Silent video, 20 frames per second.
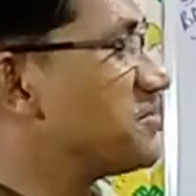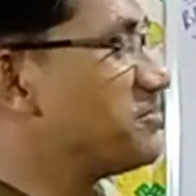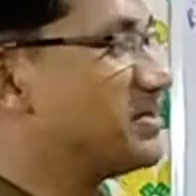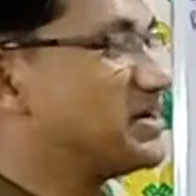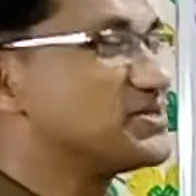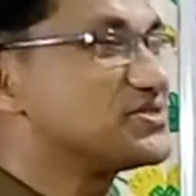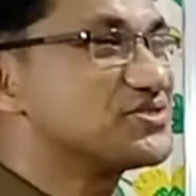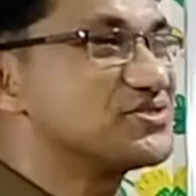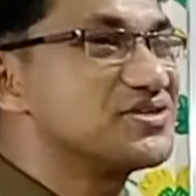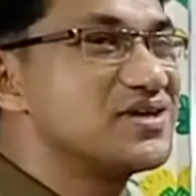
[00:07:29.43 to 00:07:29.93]

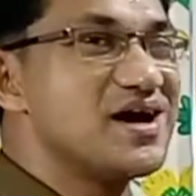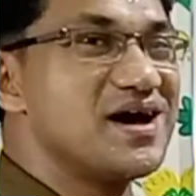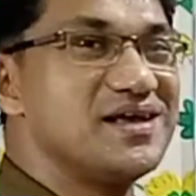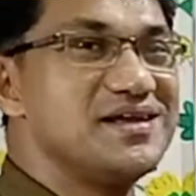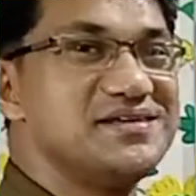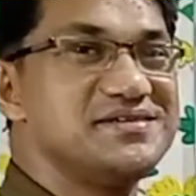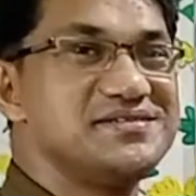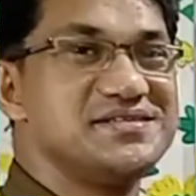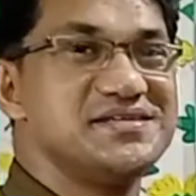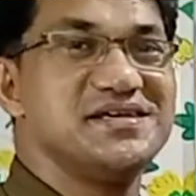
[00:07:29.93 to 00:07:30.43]

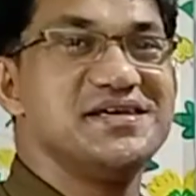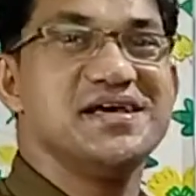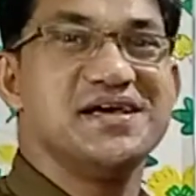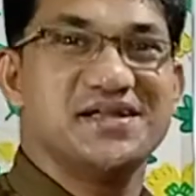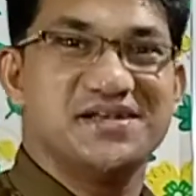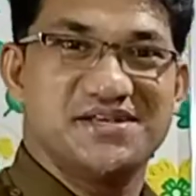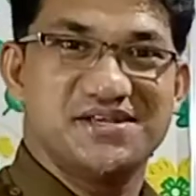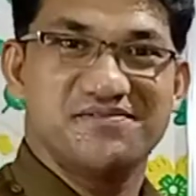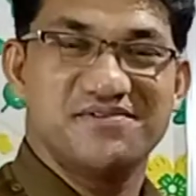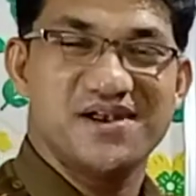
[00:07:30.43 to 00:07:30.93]
personality
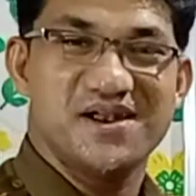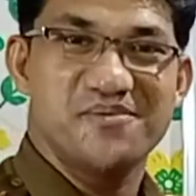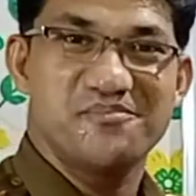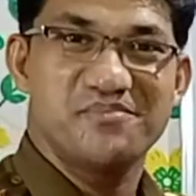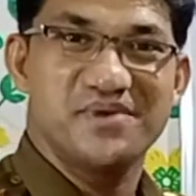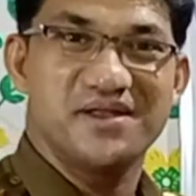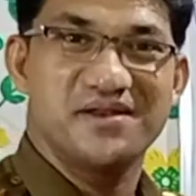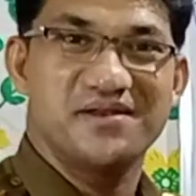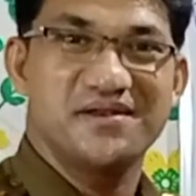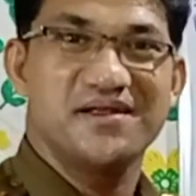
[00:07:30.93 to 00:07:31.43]

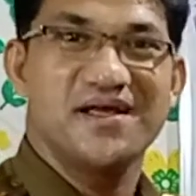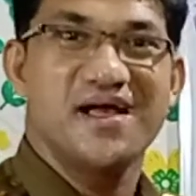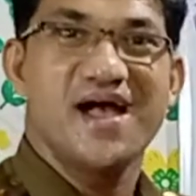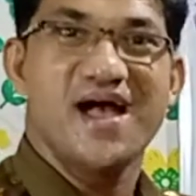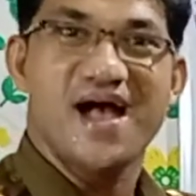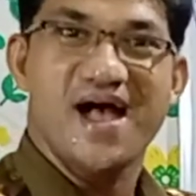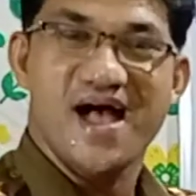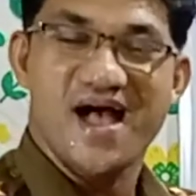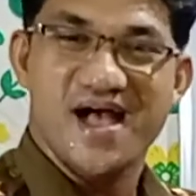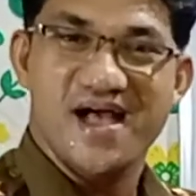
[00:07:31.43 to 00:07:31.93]
development
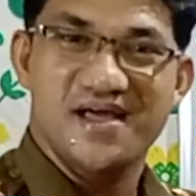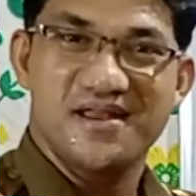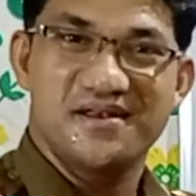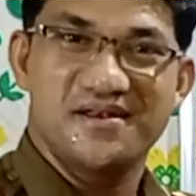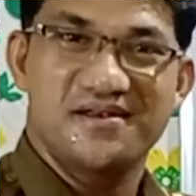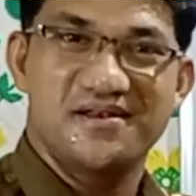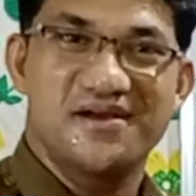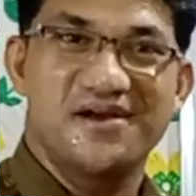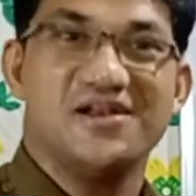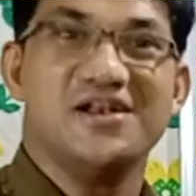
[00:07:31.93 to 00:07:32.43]

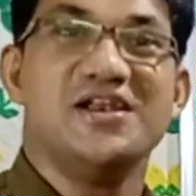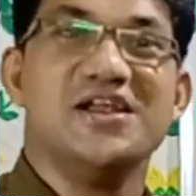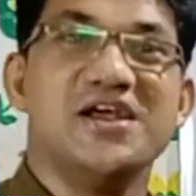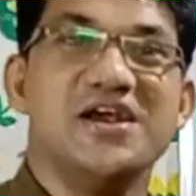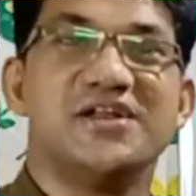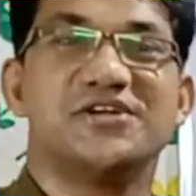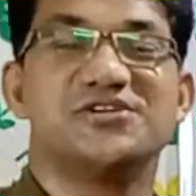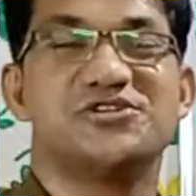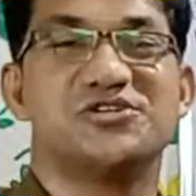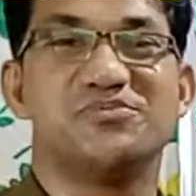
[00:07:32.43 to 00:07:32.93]
and
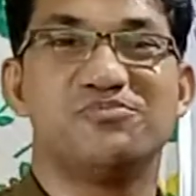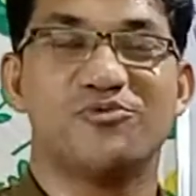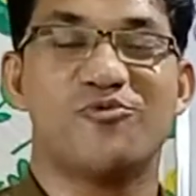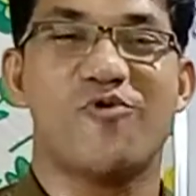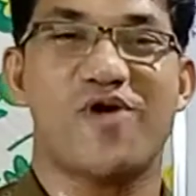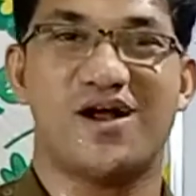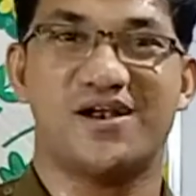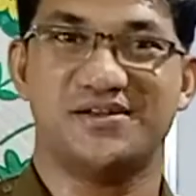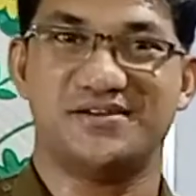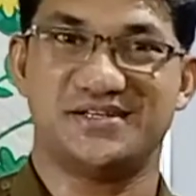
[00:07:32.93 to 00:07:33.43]
leadership
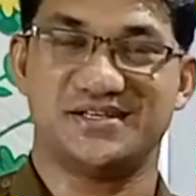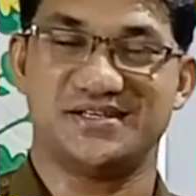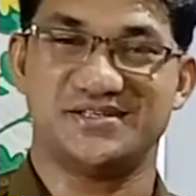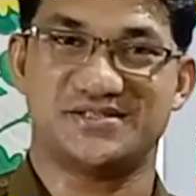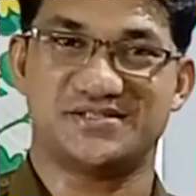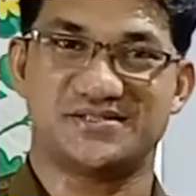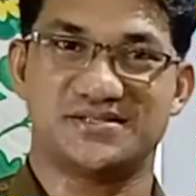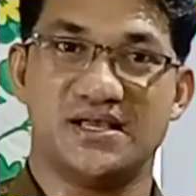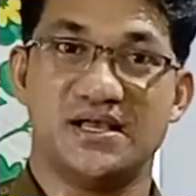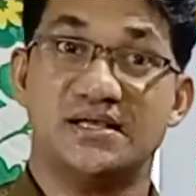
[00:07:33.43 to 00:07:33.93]

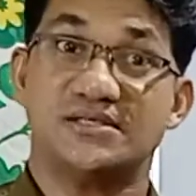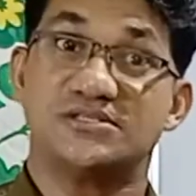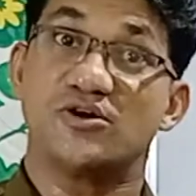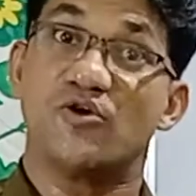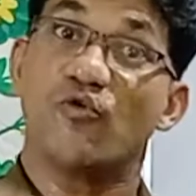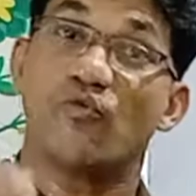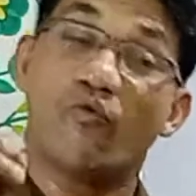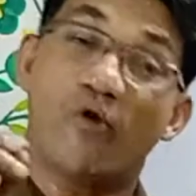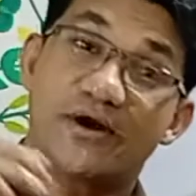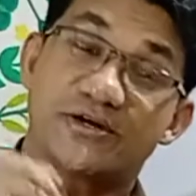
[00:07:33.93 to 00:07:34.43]
qualities. So
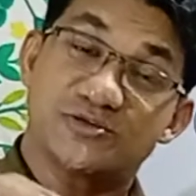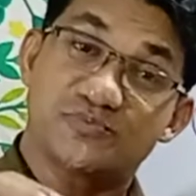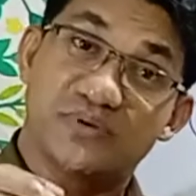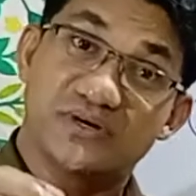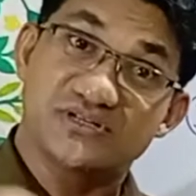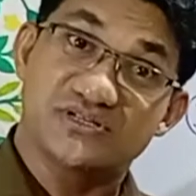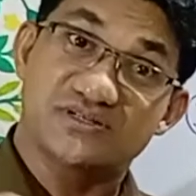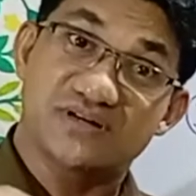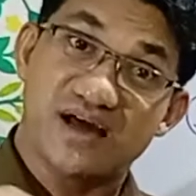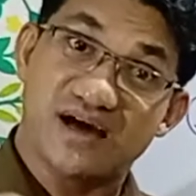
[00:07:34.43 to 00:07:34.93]
what is
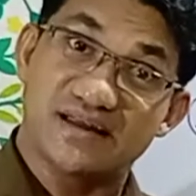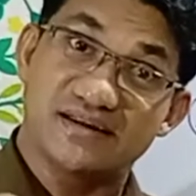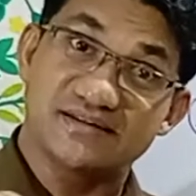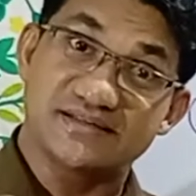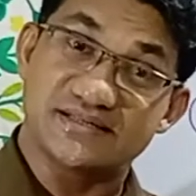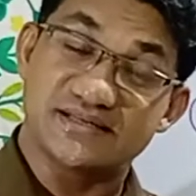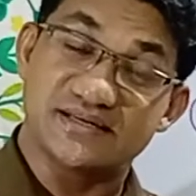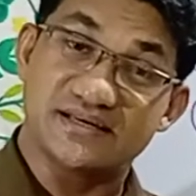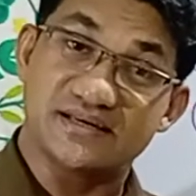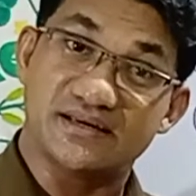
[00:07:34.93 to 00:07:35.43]

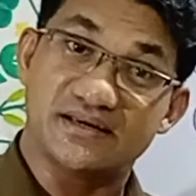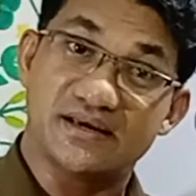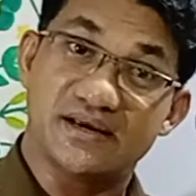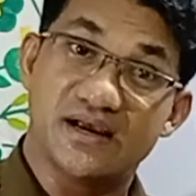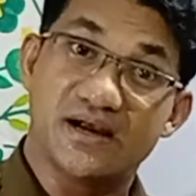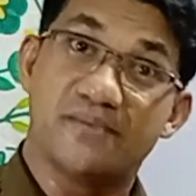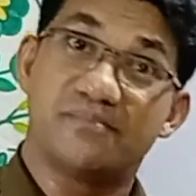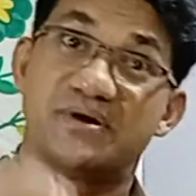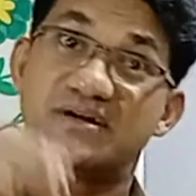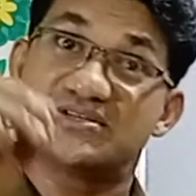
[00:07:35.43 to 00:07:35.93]
personality?
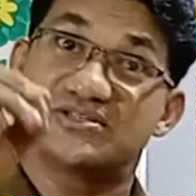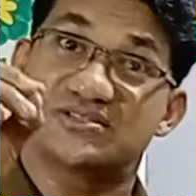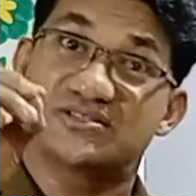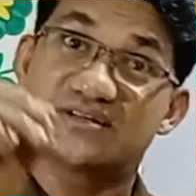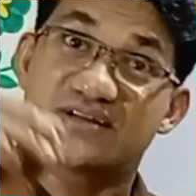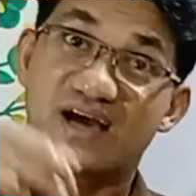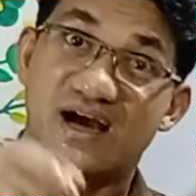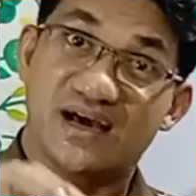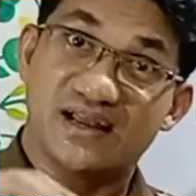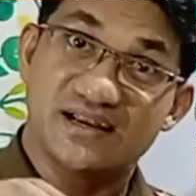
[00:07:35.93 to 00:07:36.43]

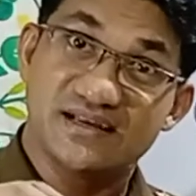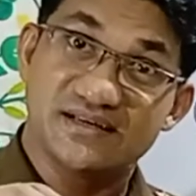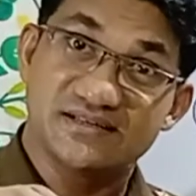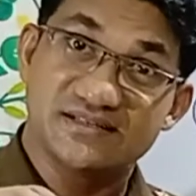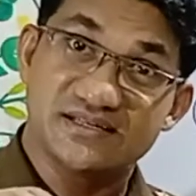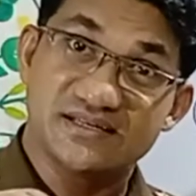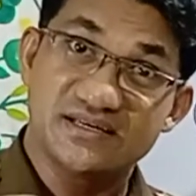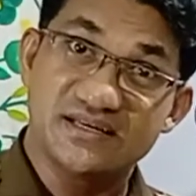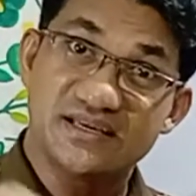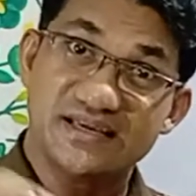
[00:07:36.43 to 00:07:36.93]

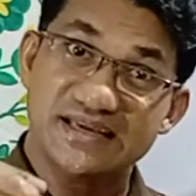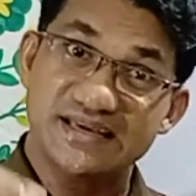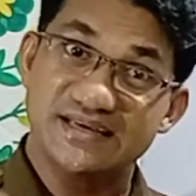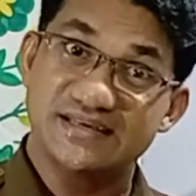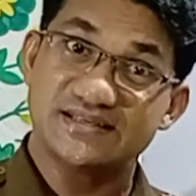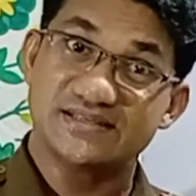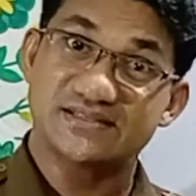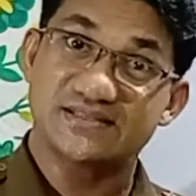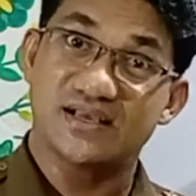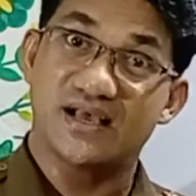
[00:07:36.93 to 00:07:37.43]
Personality
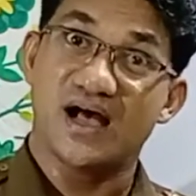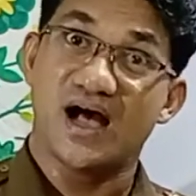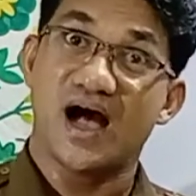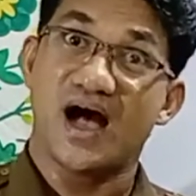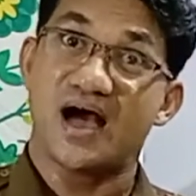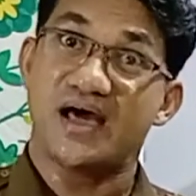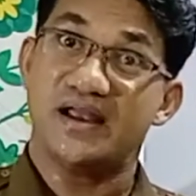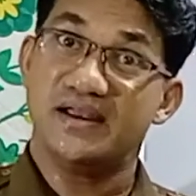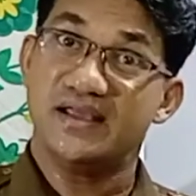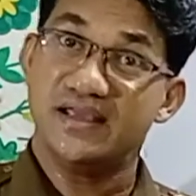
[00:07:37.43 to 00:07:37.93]
is
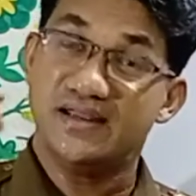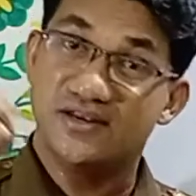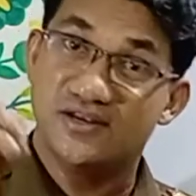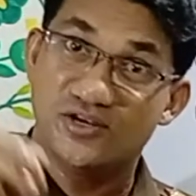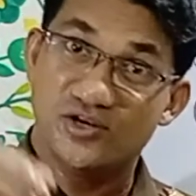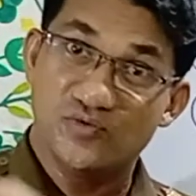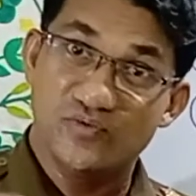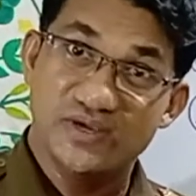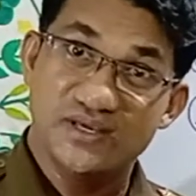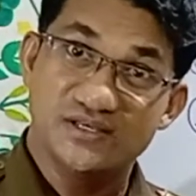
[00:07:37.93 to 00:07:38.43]
an
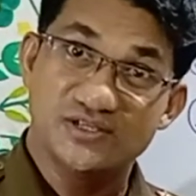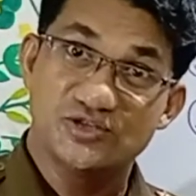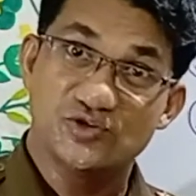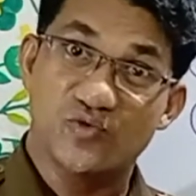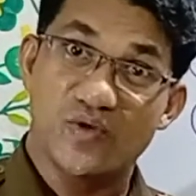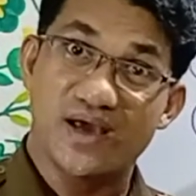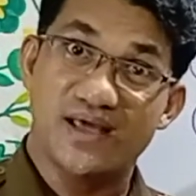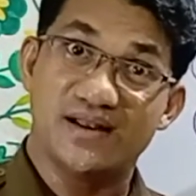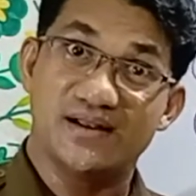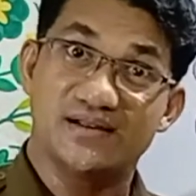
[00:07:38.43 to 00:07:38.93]

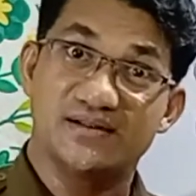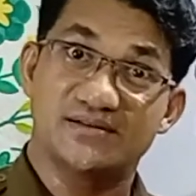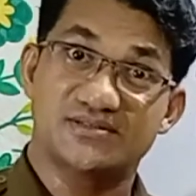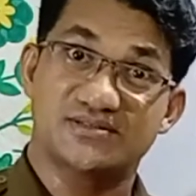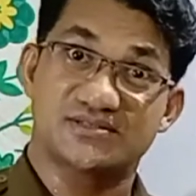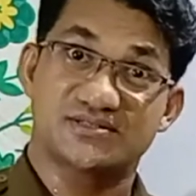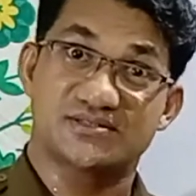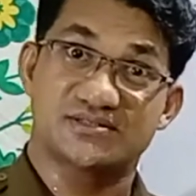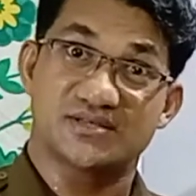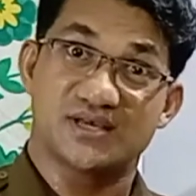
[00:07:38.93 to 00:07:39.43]

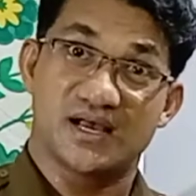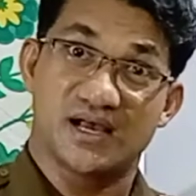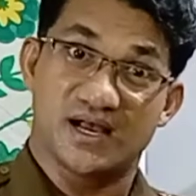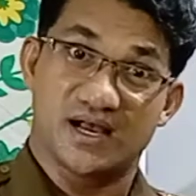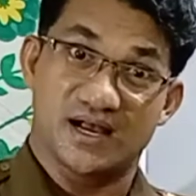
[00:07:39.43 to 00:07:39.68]
individual's